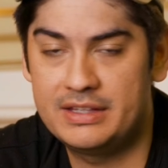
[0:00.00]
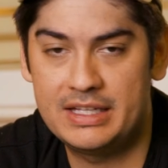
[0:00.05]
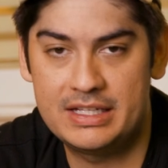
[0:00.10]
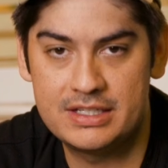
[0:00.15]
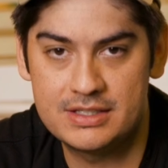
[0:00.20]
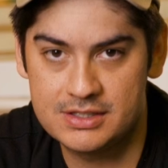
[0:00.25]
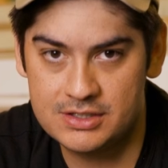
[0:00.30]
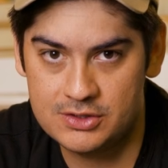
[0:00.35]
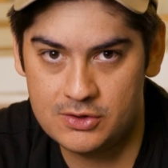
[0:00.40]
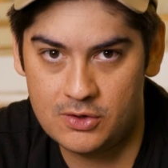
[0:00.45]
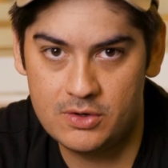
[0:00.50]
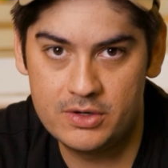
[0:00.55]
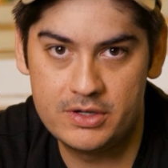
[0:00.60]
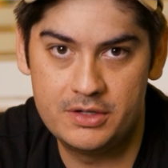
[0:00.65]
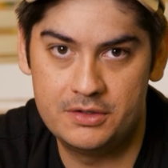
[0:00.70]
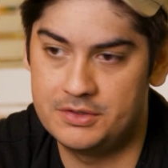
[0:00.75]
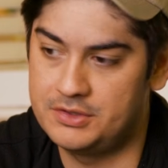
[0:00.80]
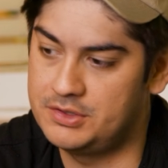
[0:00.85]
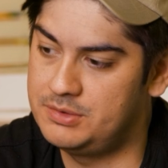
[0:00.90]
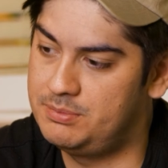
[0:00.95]
as
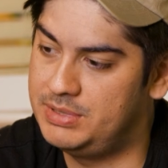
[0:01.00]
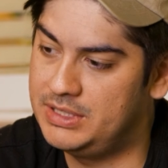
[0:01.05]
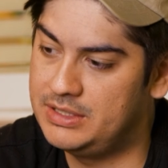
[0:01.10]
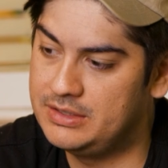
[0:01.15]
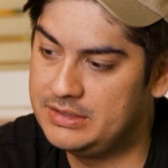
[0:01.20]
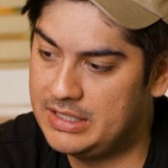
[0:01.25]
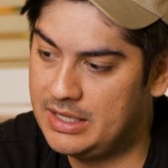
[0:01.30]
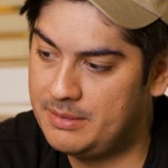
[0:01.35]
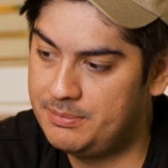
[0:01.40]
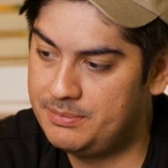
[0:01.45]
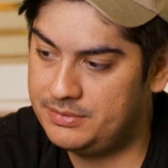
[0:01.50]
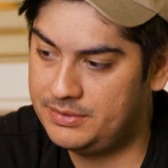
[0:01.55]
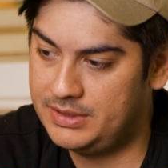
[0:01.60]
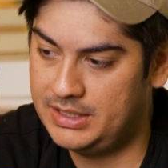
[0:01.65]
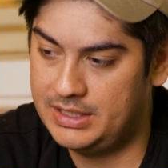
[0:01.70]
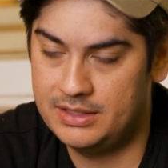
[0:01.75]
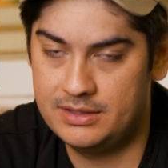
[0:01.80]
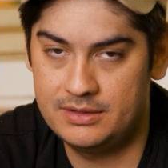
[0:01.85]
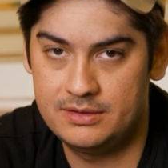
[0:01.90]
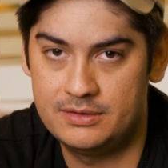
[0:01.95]
oils build up
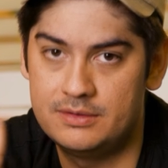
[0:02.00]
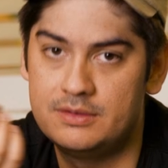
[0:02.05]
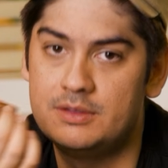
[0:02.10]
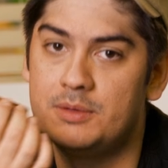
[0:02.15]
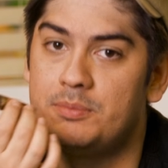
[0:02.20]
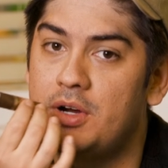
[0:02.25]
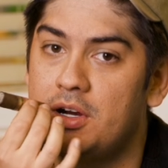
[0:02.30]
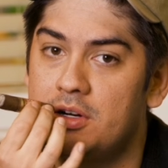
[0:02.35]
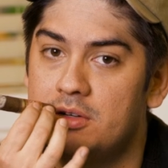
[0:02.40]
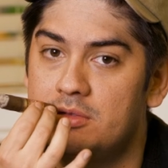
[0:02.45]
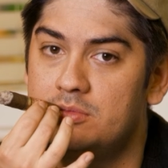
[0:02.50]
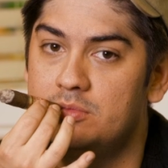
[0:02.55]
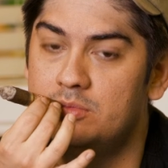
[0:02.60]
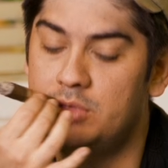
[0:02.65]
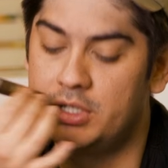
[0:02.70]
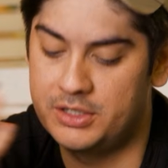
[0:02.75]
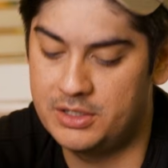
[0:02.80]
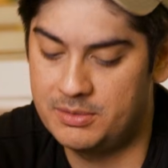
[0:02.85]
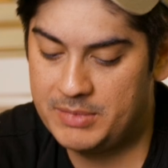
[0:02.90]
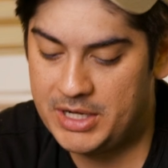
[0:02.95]
in the part
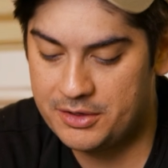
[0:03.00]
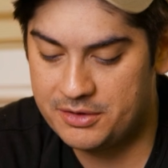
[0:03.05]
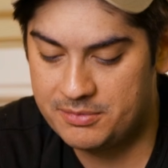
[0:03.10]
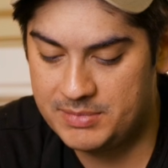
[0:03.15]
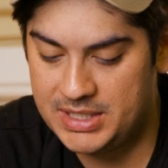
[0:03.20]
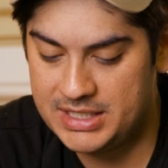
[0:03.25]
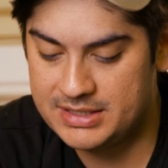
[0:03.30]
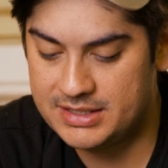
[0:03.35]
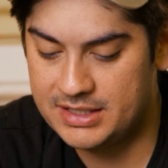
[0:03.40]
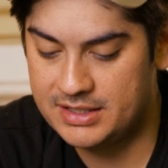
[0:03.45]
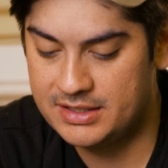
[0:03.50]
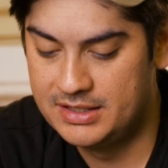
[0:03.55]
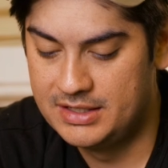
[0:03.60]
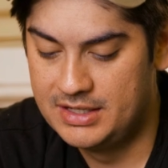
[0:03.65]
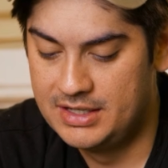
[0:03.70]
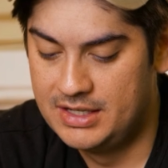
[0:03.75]
where your mouth meets it.